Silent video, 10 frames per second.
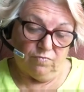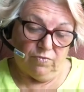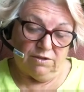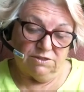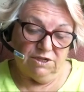
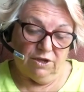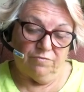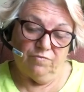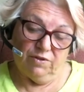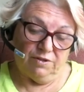So
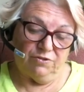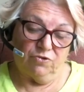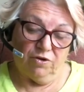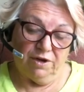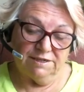you've
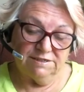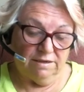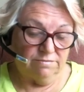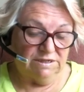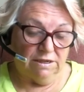got a nice
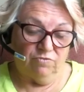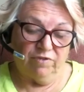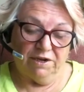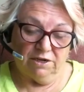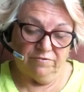lump sum
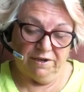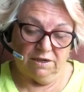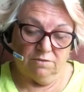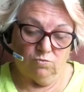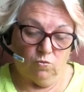regular
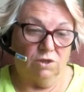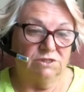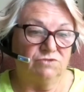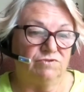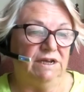income
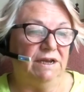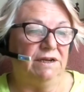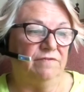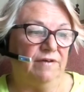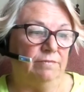whilst retaining
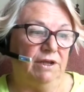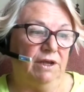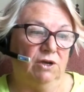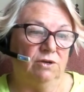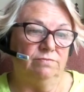the family
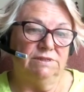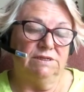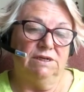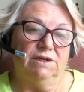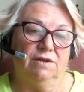home.
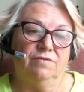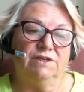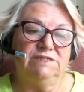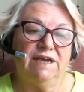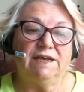The
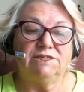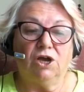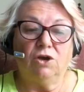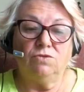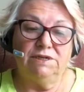debt
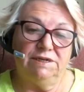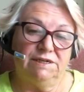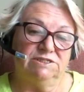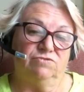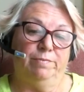only
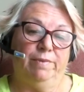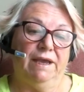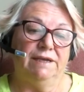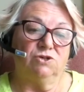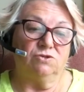needs to be
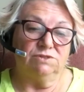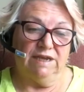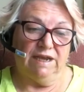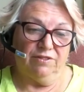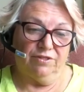repaid on
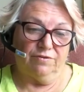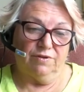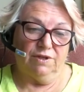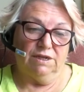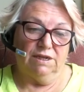death
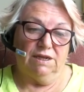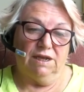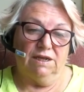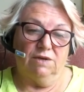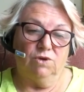
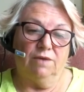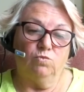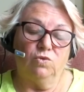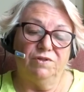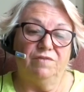
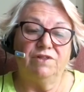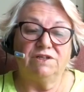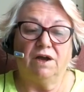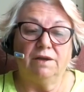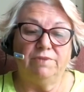within the
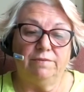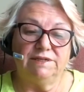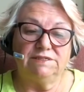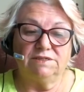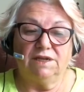time
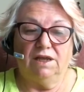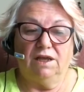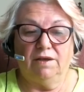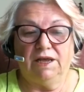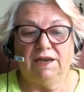limits
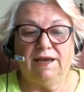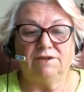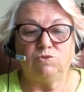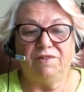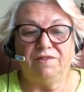
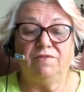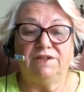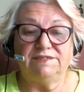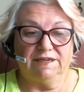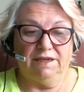allowed within the
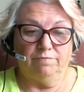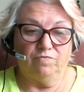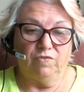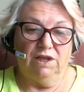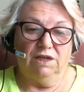scheme,
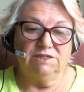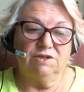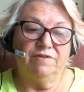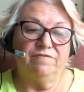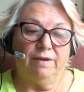so
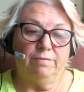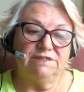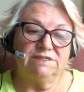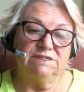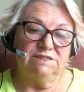that
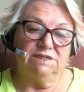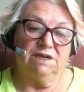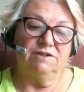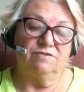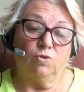families can
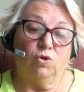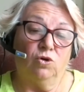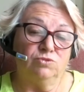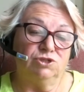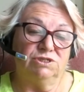decide of what
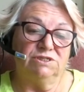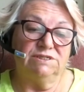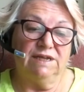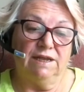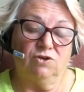options to
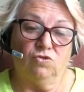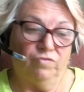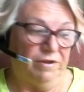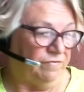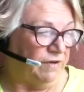sell or
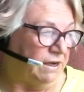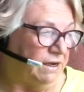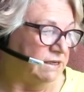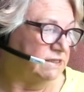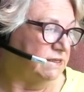
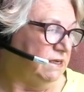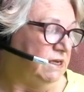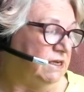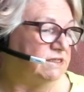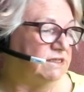refinance.
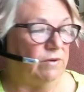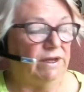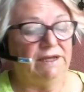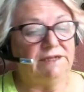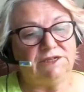So
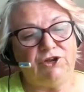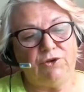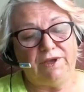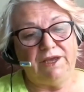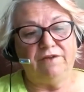it's a
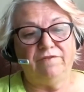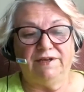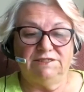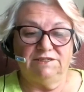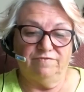new
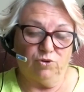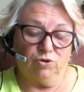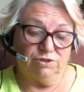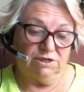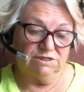innovative
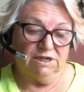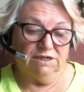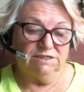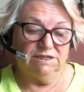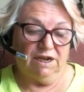product,
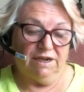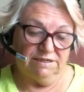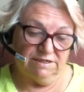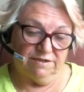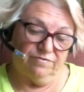slightly
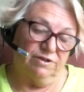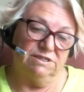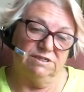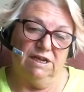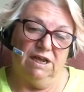
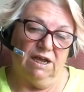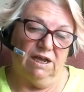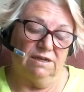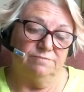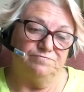different,
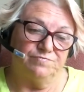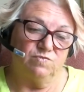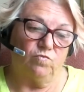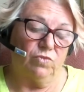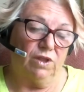and
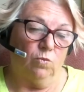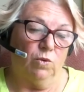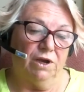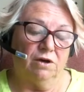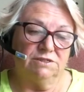
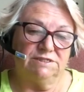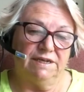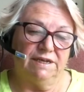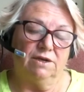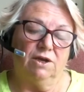we are
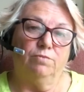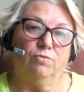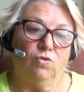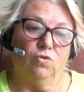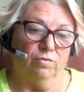seeing
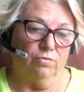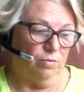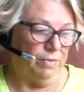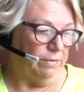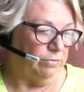more and more
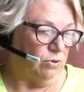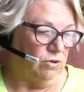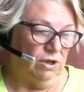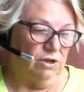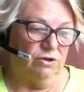people
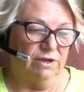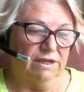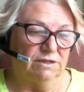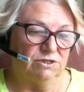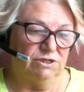
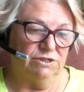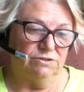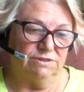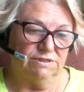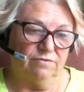looking to
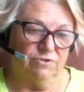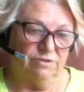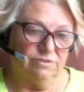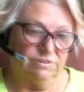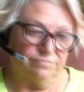use that route.